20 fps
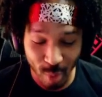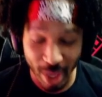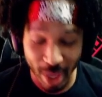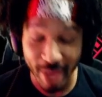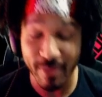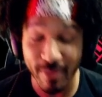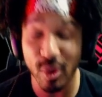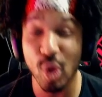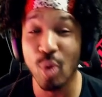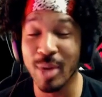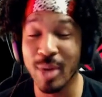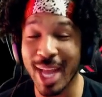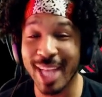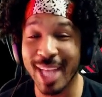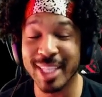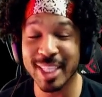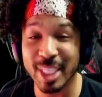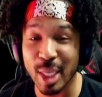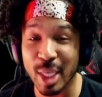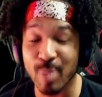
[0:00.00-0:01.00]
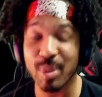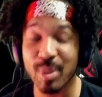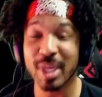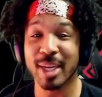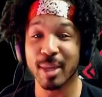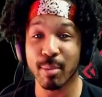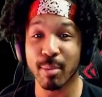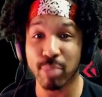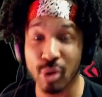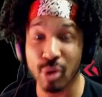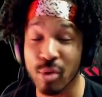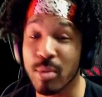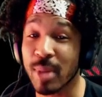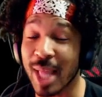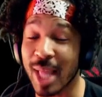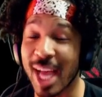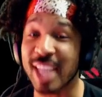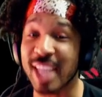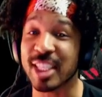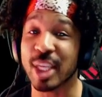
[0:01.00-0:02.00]
re- if you not sleeping in the broom
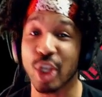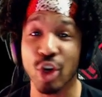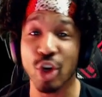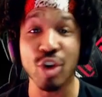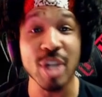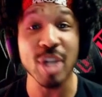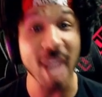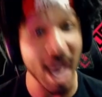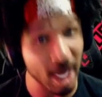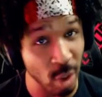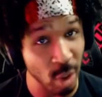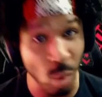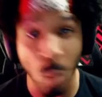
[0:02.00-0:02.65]
closet, you're not a